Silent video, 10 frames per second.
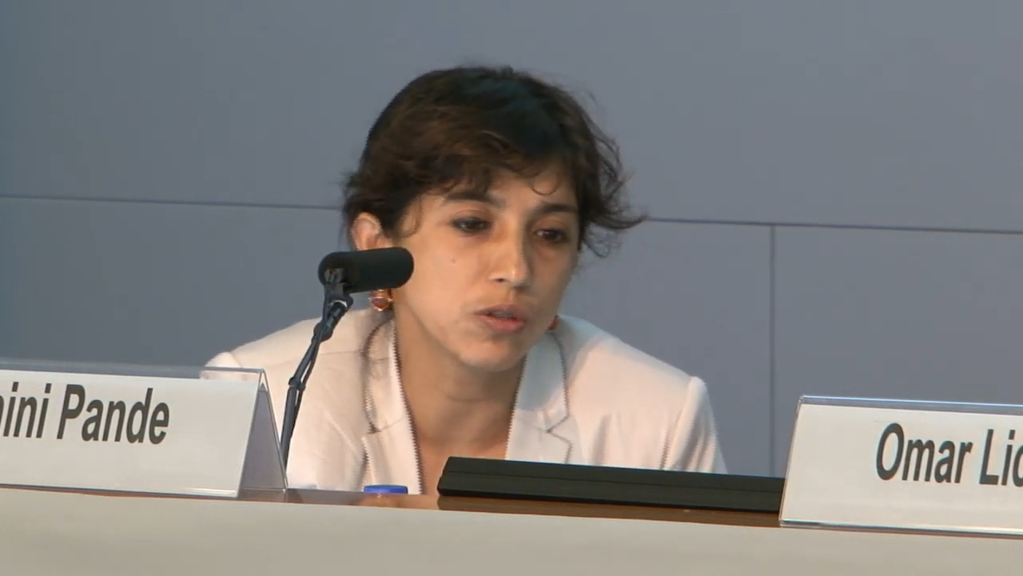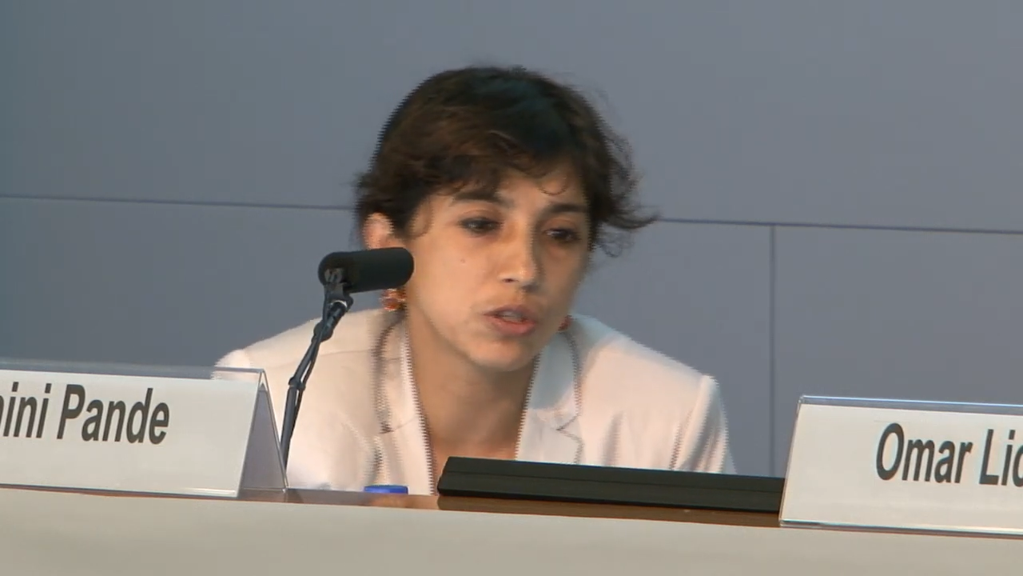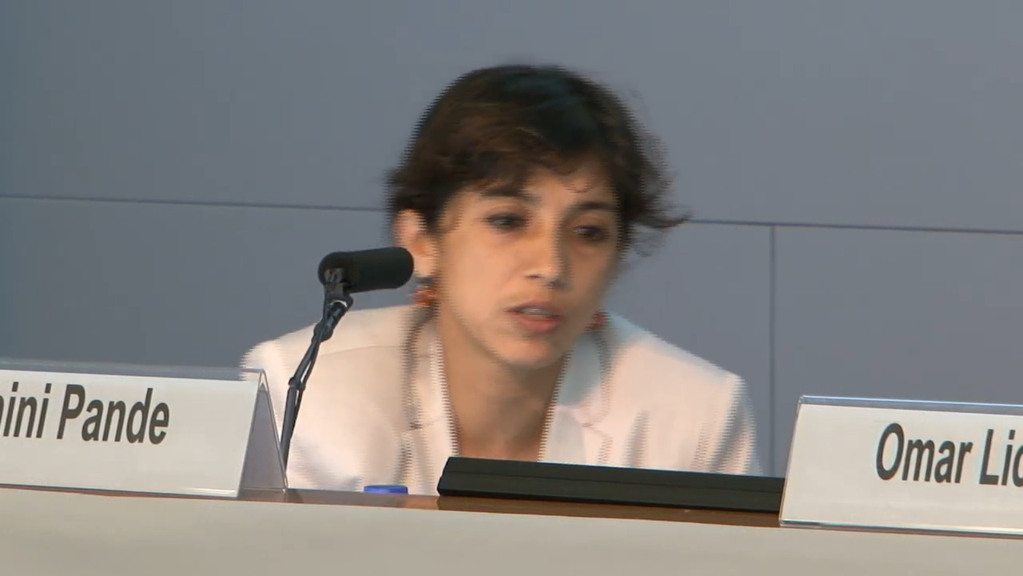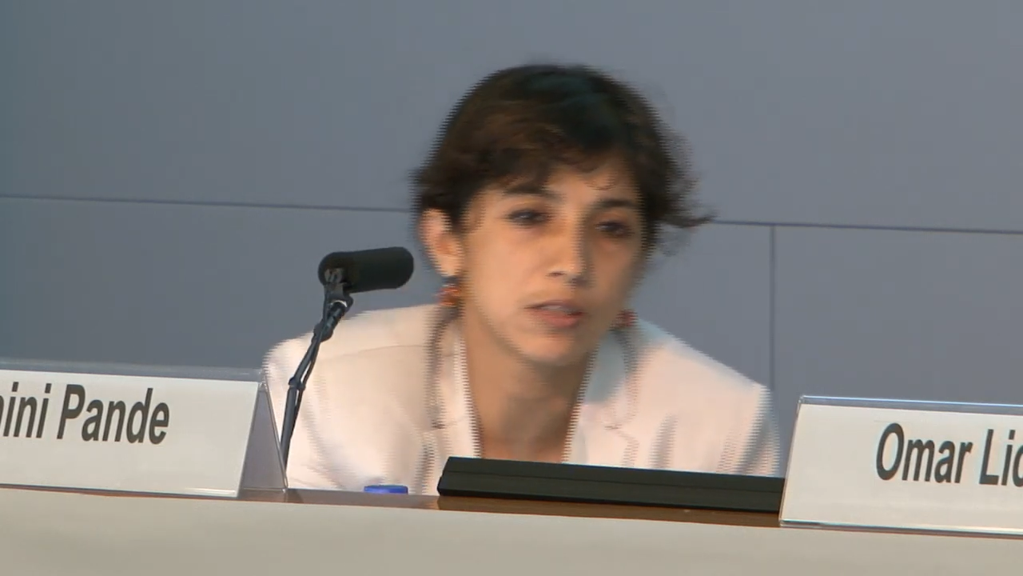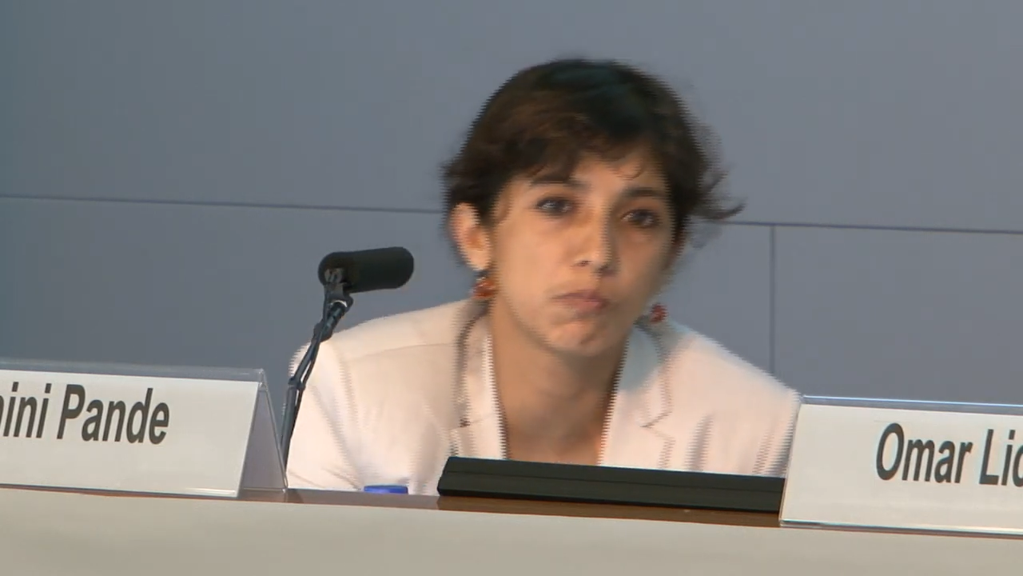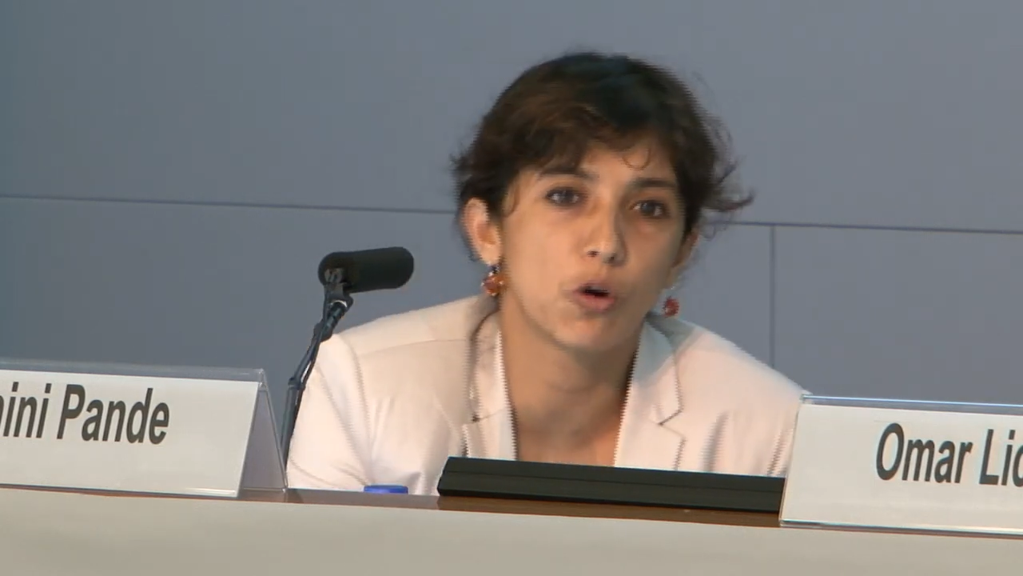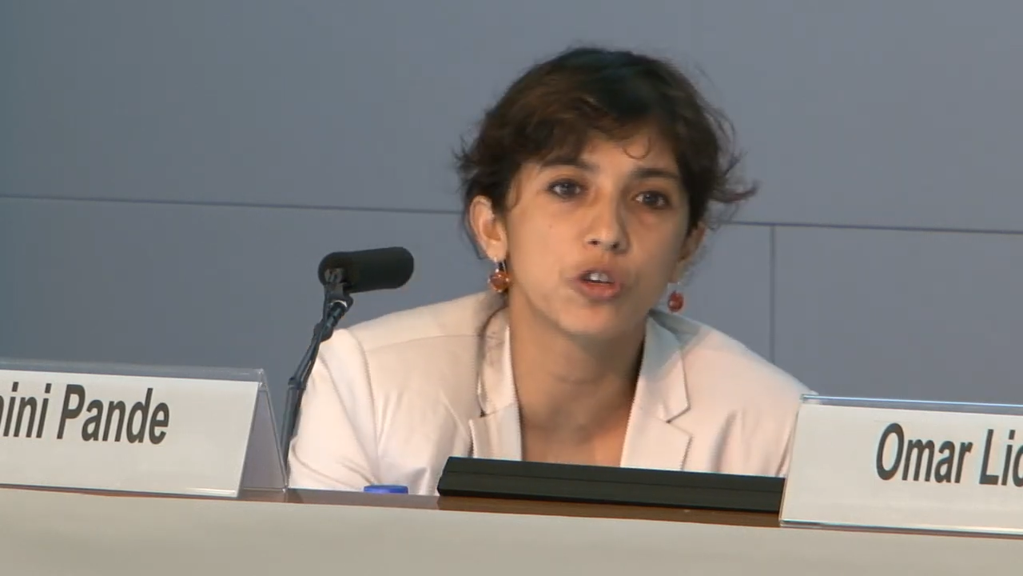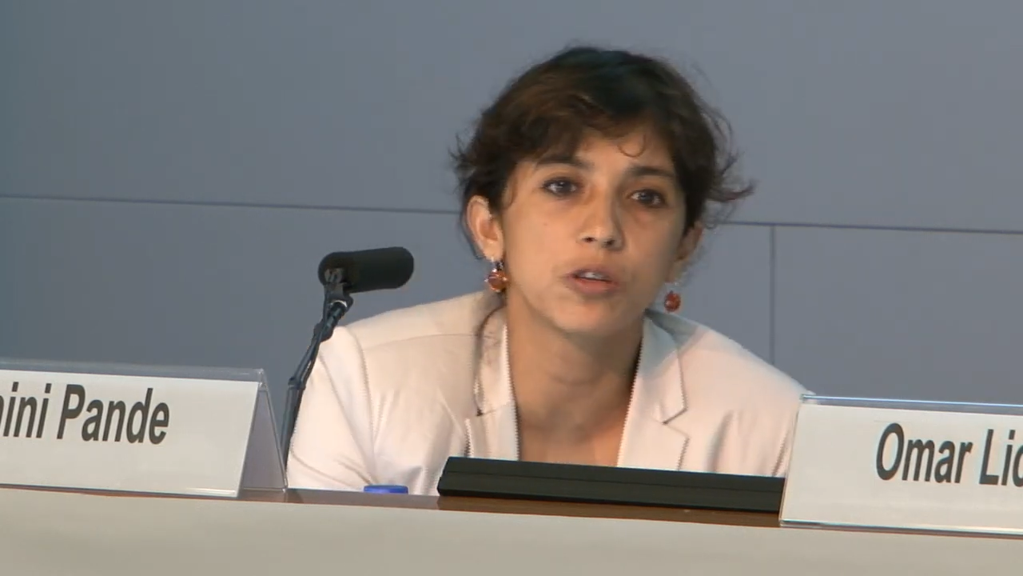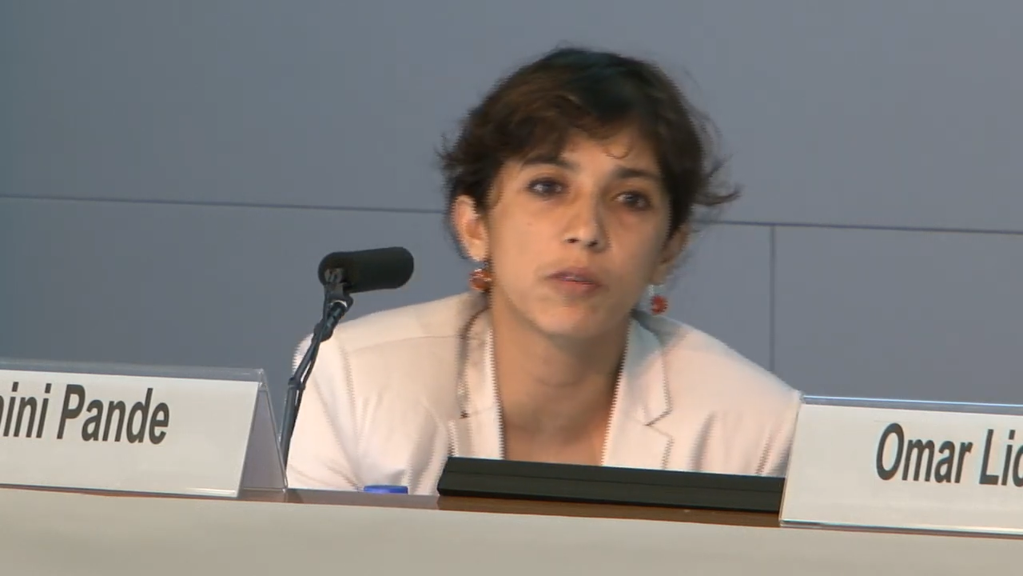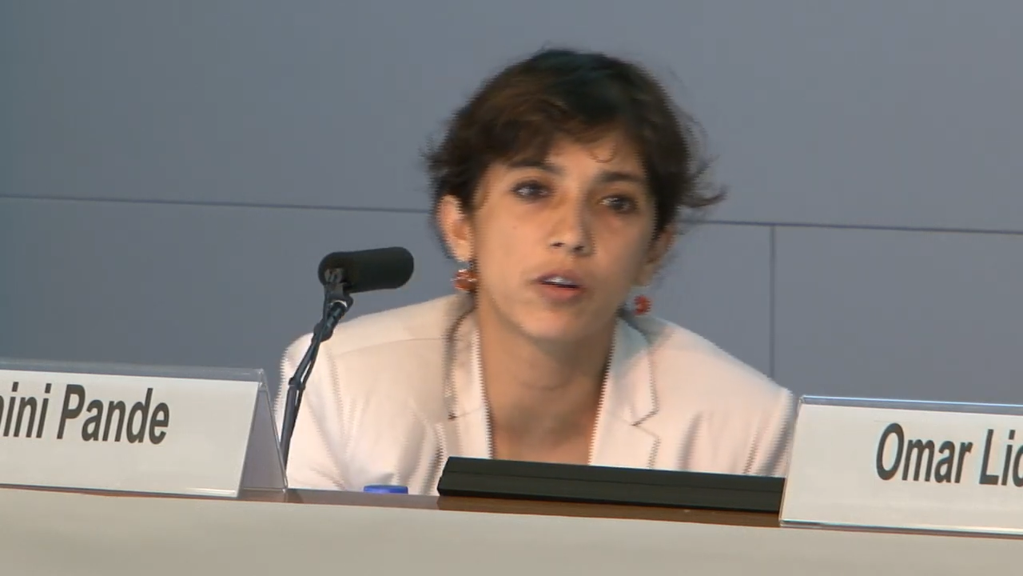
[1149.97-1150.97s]
so this
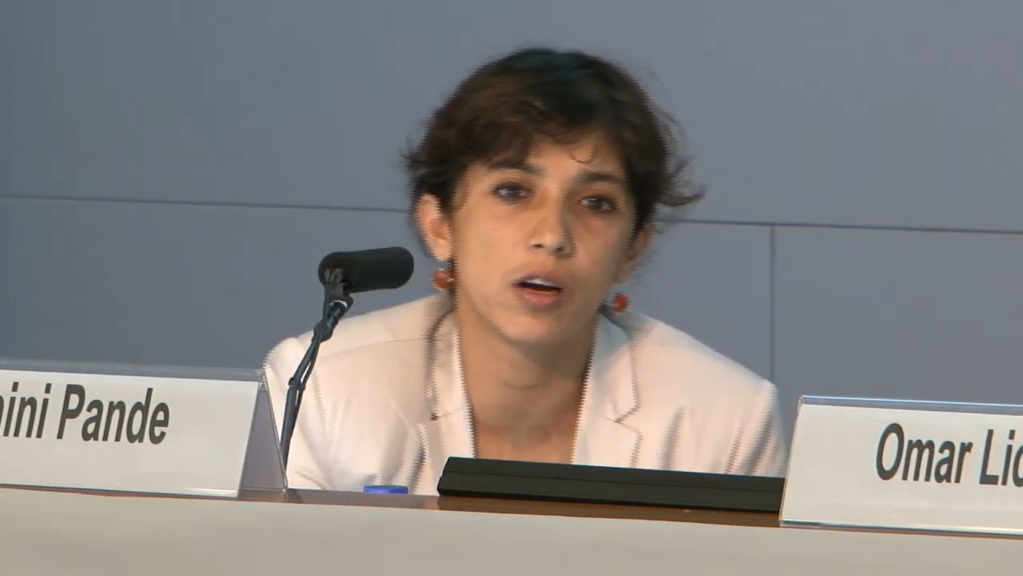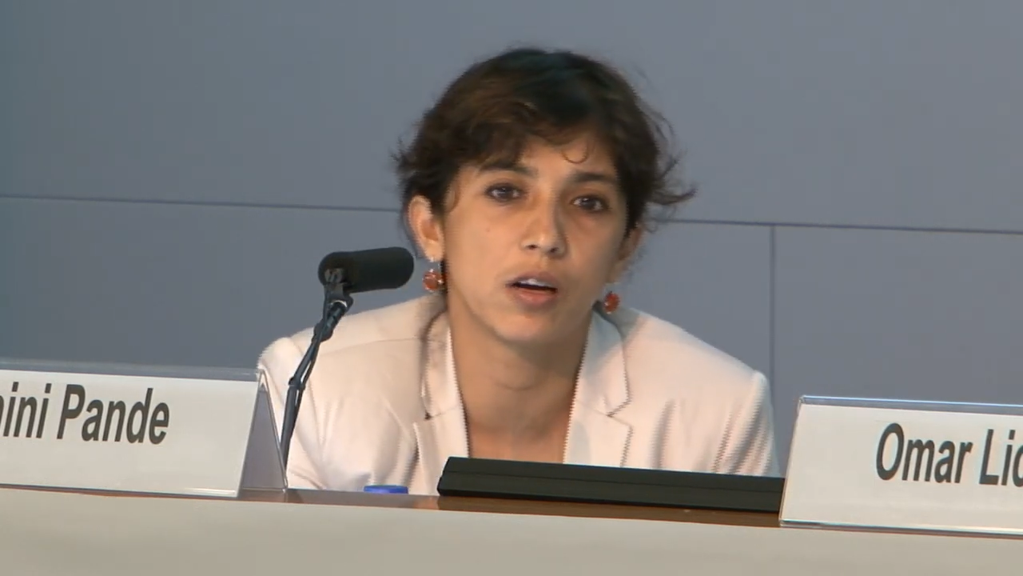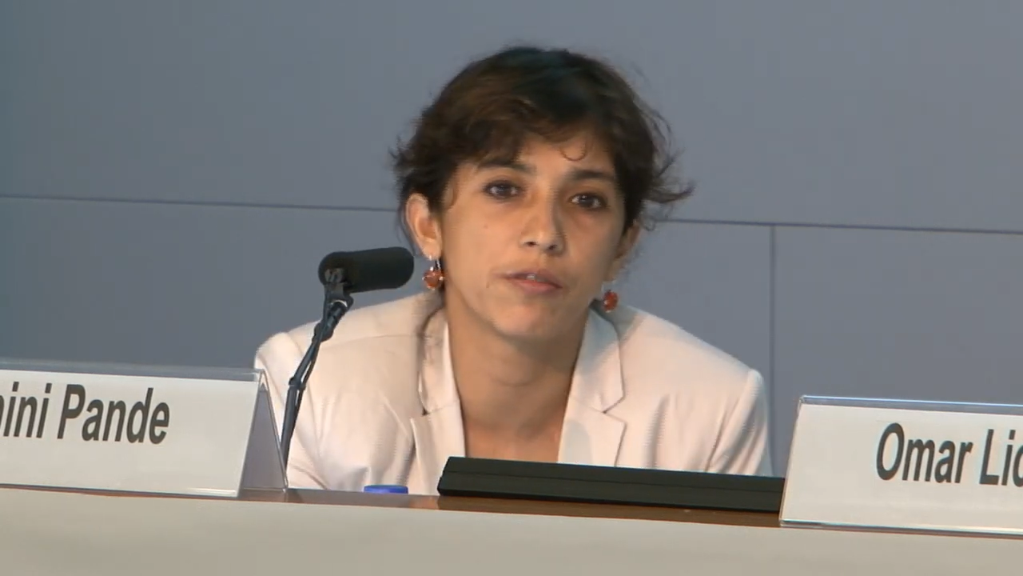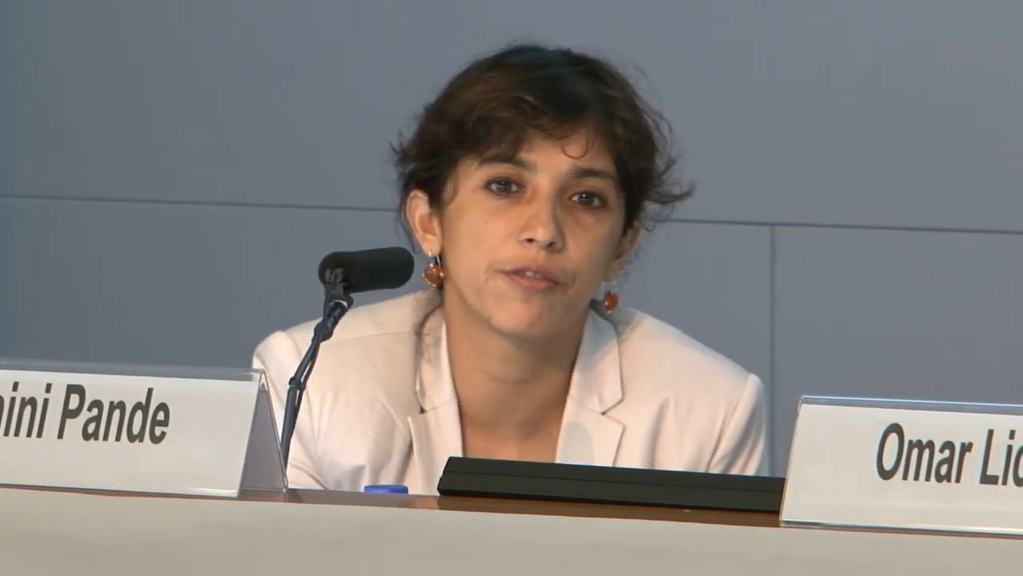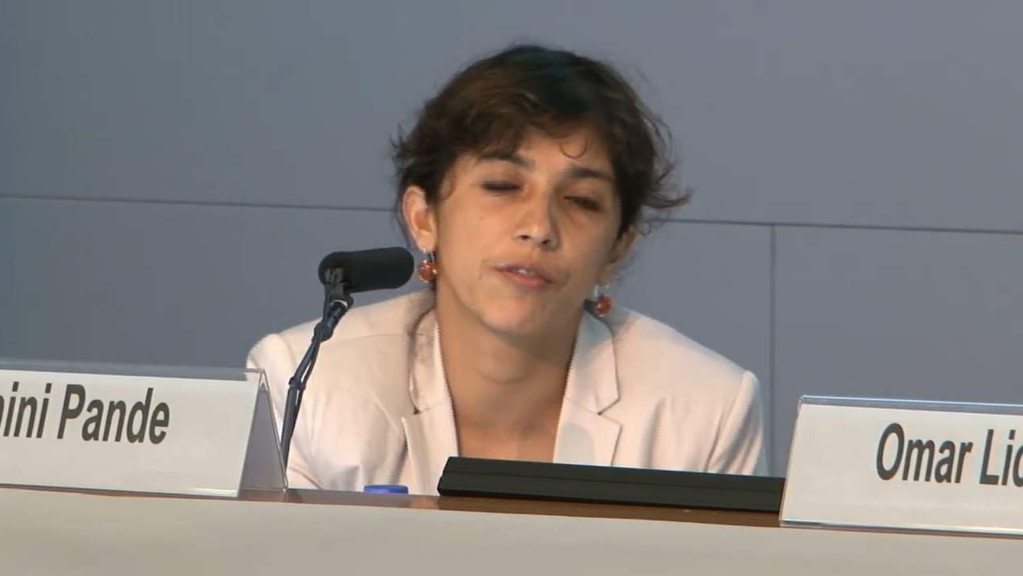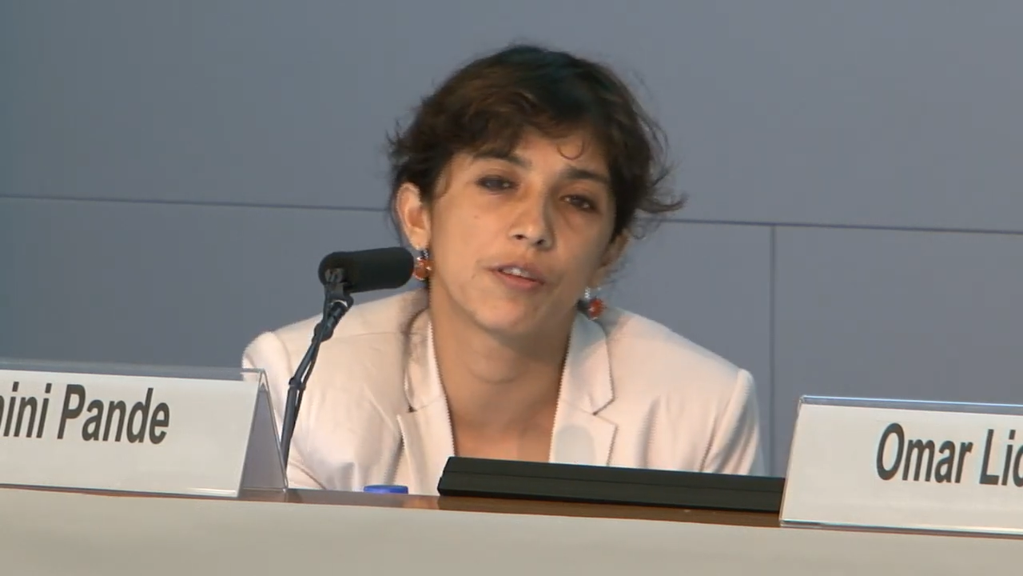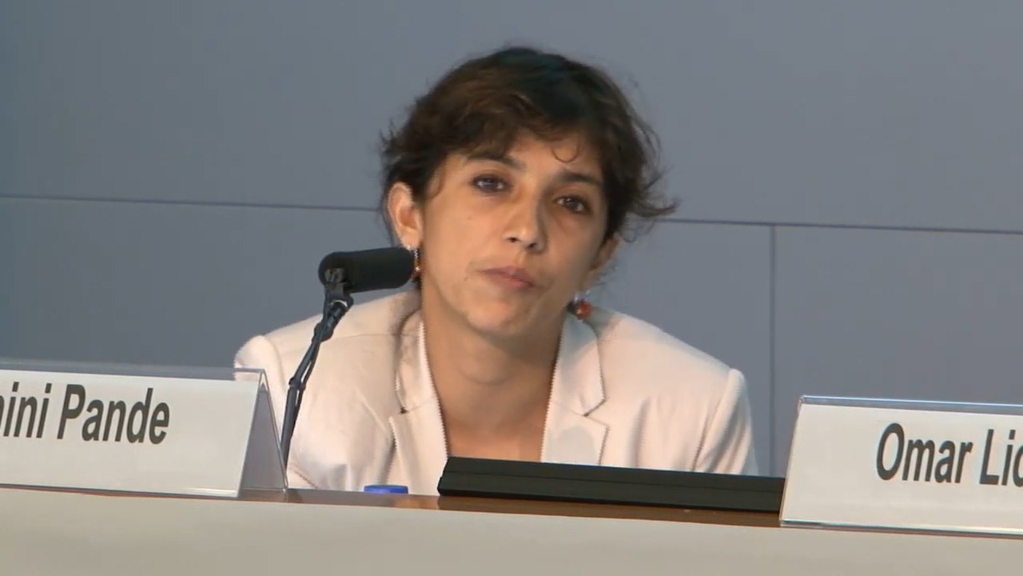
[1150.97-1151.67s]
bottom graph